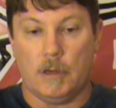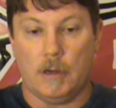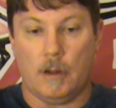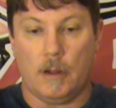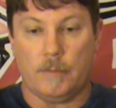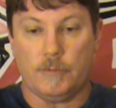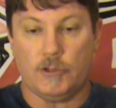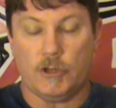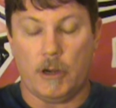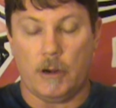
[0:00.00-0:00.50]
You
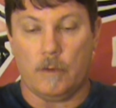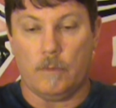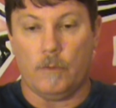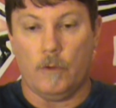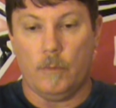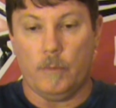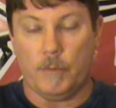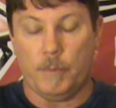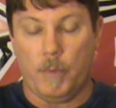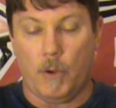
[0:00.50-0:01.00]
know, I was sharing a
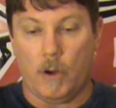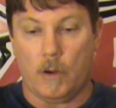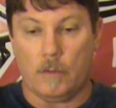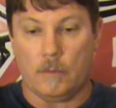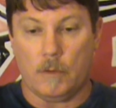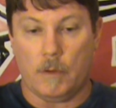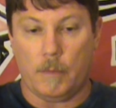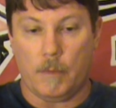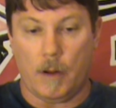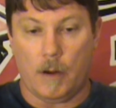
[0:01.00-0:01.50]
room with
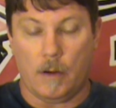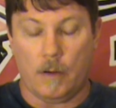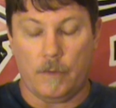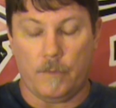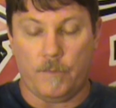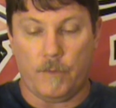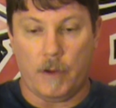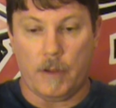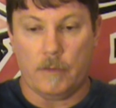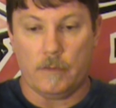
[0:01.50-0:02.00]
Bart and our
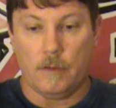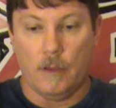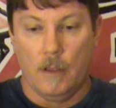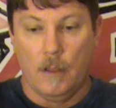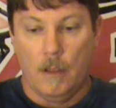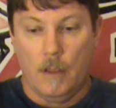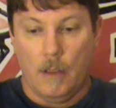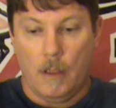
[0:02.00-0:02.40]
other friends,